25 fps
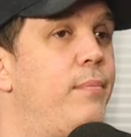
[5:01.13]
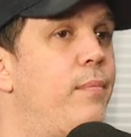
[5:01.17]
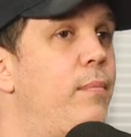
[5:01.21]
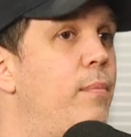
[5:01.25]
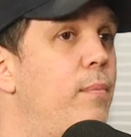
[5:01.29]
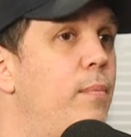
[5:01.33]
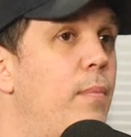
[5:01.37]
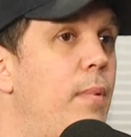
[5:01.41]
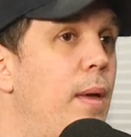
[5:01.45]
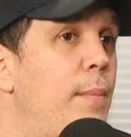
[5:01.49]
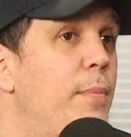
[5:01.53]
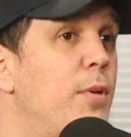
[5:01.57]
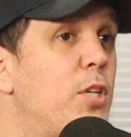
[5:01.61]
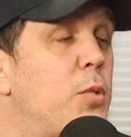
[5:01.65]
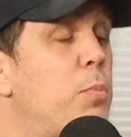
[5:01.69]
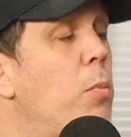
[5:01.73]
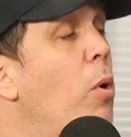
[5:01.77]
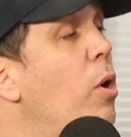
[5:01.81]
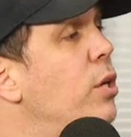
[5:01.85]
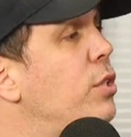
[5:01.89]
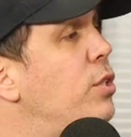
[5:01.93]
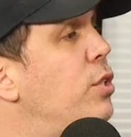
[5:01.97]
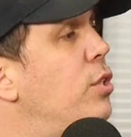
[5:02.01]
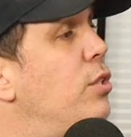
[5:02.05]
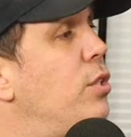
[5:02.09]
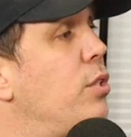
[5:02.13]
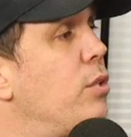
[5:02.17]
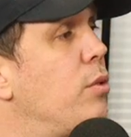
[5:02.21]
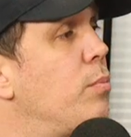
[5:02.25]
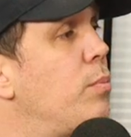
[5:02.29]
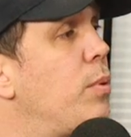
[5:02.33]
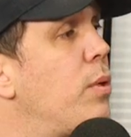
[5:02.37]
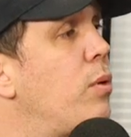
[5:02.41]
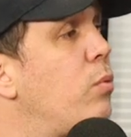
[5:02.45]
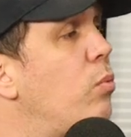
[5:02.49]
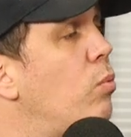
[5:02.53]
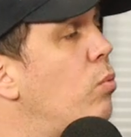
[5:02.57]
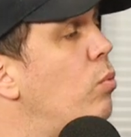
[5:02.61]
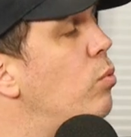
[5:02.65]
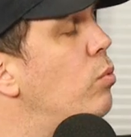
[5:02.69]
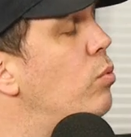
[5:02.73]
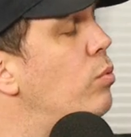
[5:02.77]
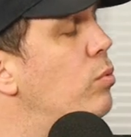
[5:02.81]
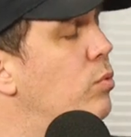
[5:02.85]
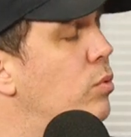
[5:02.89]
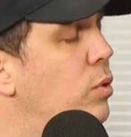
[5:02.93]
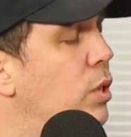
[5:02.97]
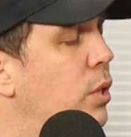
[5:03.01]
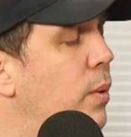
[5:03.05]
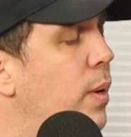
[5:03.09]
maybe smart to do, but
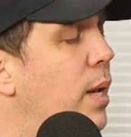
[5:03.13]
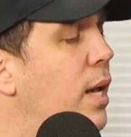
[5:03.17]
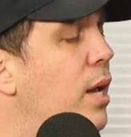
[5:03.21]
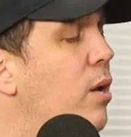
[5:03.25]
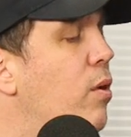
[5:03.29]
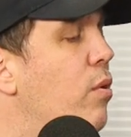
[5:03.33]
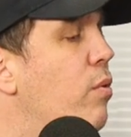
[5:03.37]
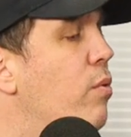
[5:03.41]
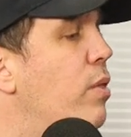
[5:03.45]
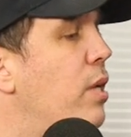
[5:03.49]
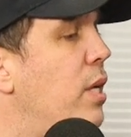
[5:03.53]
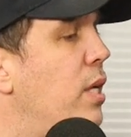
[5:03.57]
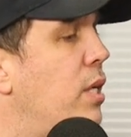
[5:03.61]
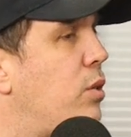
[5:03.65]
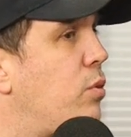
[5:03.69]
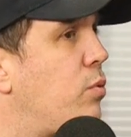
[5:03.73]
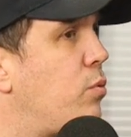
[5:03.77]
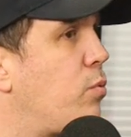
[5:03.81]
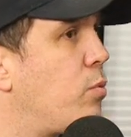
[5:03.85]
you hear these